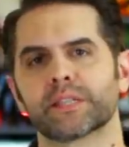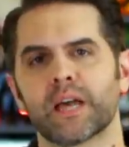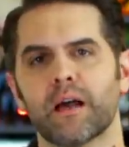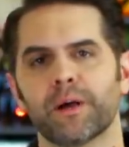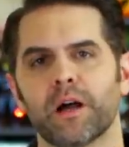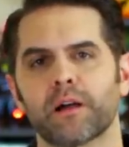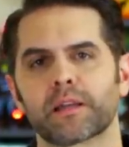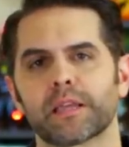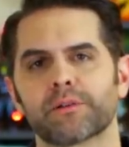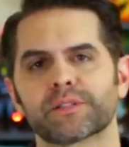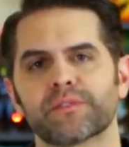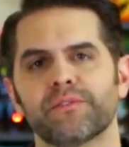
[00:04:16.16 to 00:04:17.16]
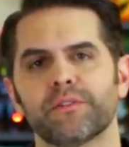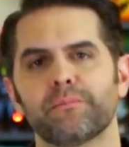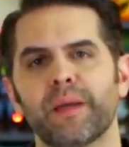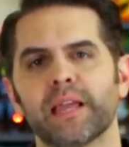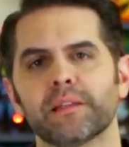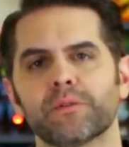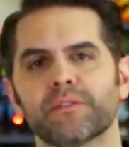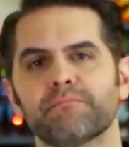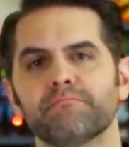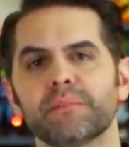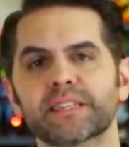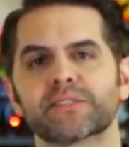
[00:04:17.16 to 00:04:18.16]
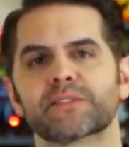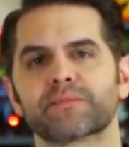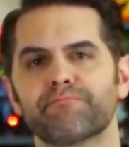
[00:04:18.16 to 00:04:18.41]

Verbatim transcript: The Tomahawk carries a full payload of missiles,